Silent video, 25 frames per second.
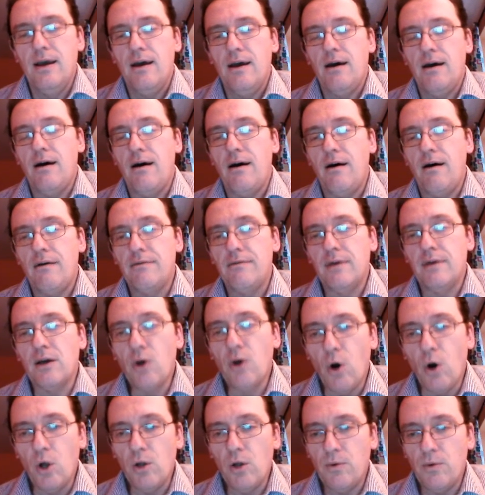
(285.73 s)
The
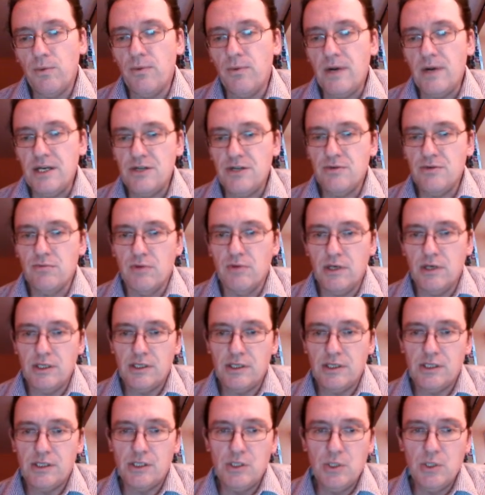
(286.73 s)
goal of which
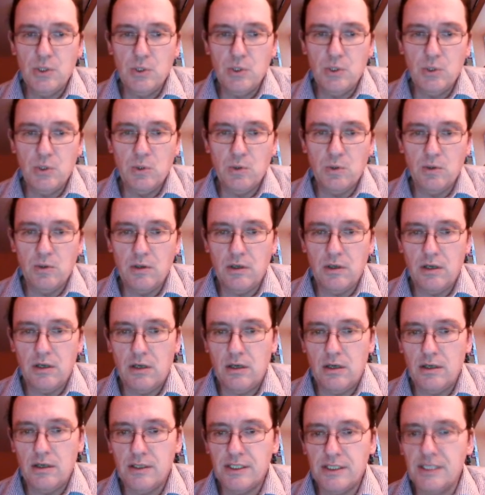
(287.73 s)
was to
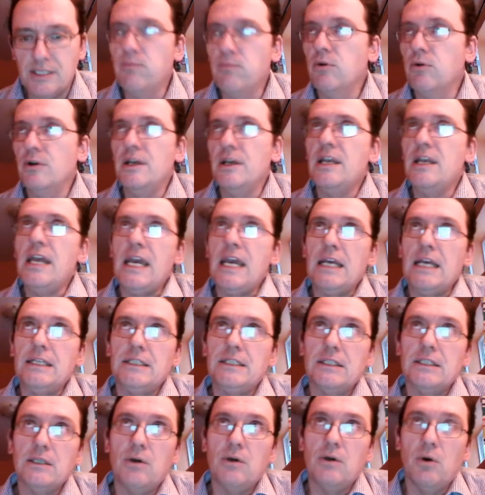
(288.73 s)

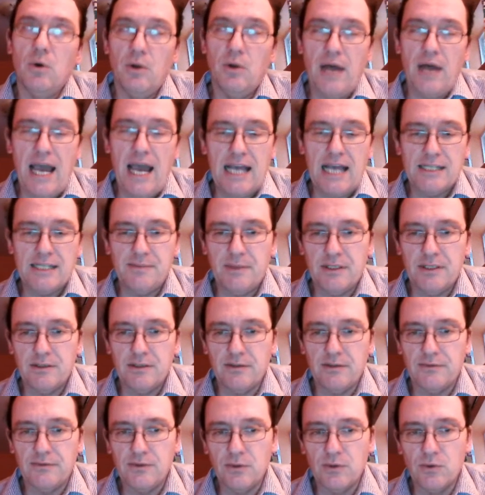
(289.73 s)
subordinate all aspects
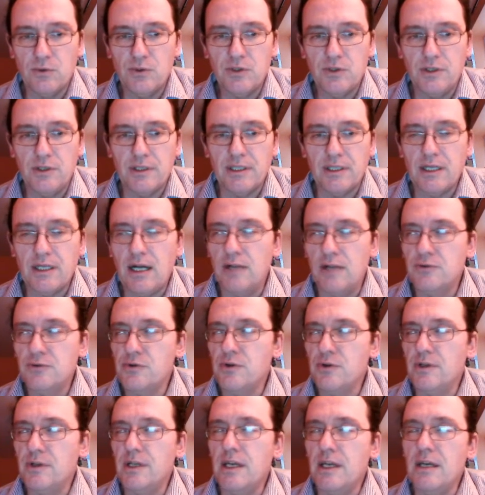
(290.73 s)
of social and
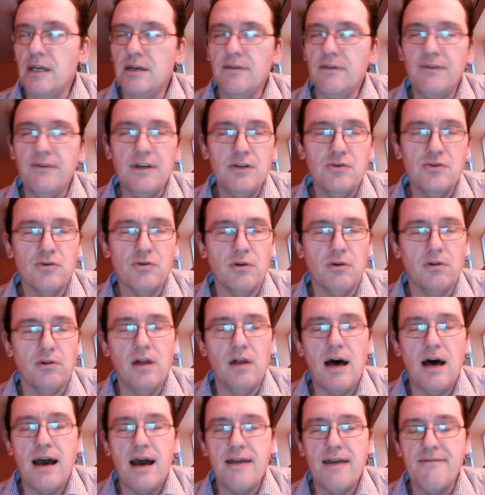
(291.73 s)
cultural and individual
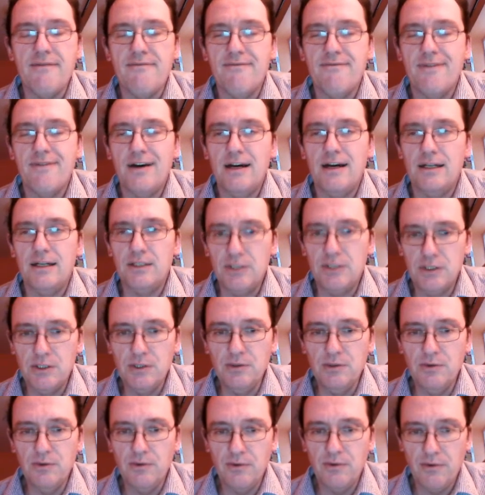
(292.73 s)
life
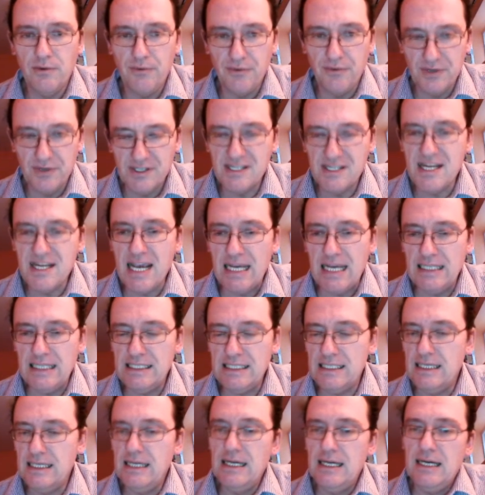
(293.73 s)
to the
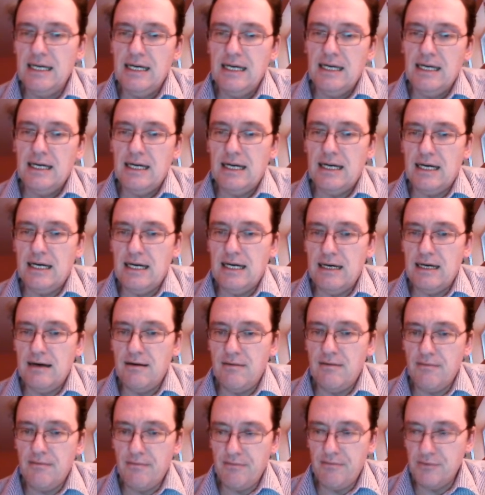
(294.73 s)
state,
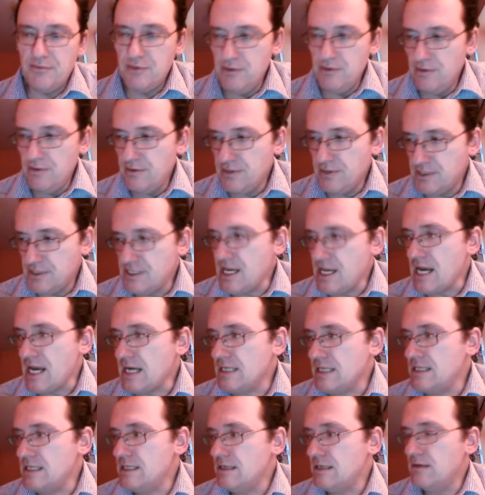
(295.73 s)
the
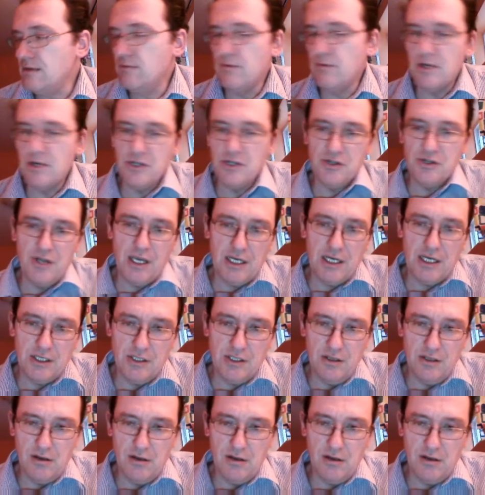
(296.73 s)
state, which they